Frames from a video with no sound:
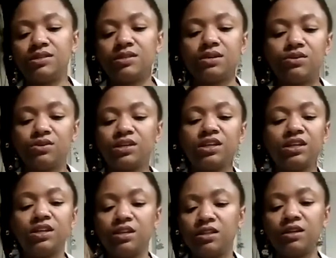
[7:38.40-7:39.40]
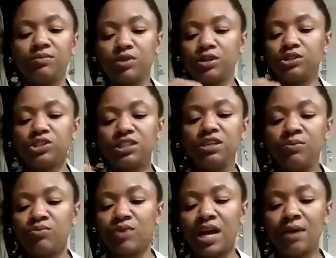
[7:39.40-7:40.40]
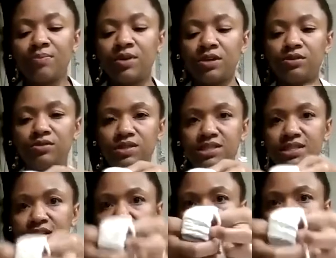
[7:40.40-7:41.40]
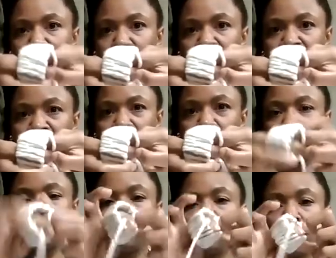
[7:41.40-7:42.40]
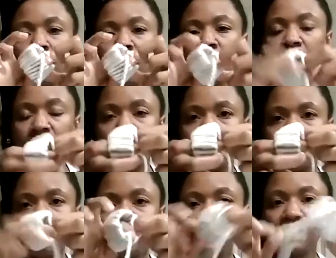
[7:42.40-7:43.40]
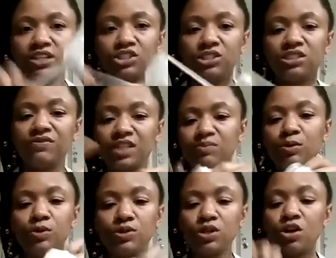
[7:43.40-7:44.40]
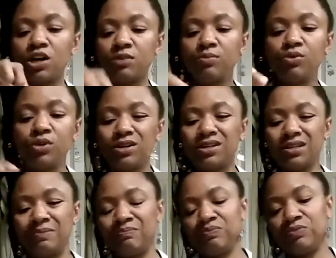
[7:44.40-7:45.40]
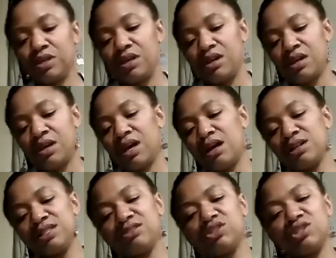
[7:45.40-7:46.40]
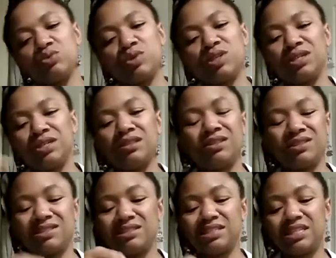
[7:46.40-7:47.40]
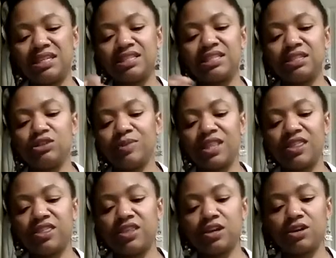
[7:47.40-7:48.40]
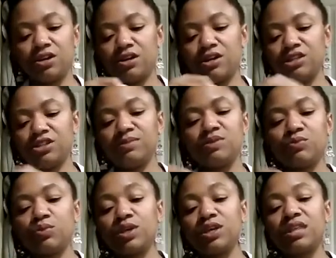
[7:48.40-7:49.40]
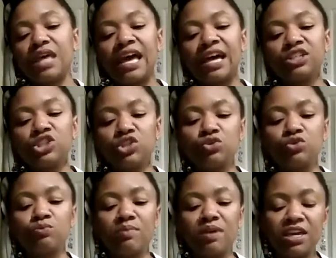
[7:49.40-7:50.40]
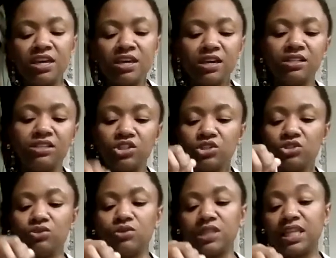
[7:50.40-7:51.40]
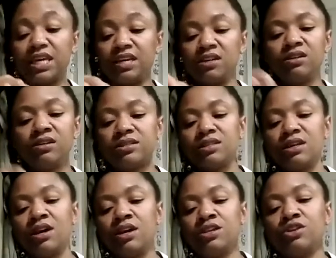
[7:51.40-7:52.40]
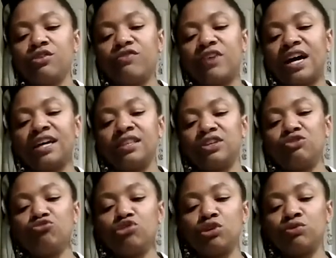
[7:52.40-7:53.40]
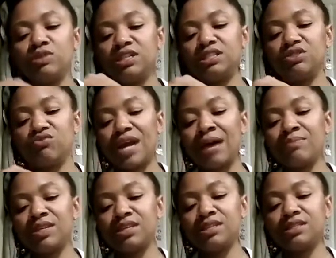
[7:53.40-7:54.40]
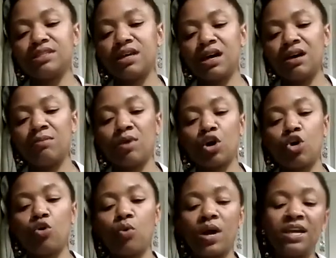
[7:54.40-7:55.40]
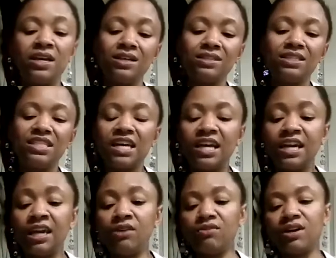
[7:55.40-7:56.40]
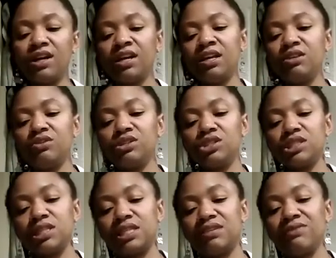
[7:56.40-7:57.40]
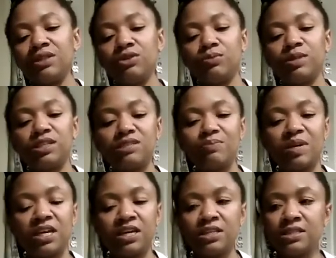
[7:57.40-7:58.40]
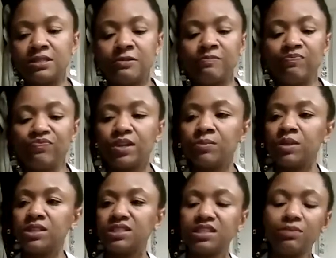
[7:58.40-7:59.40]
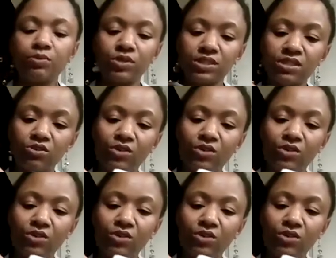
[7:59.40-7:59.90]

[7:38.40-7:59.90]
So again, I'm gonna just keep wrapping. You see I still have a few sections of exposed cardboard, and I also just want to get this just a little bit thicker in terms of width. As you make additional layers, you'll find that you don't need to wrap this quite as tight, right? You can just leave a little bit of space. I'm gonna staple this and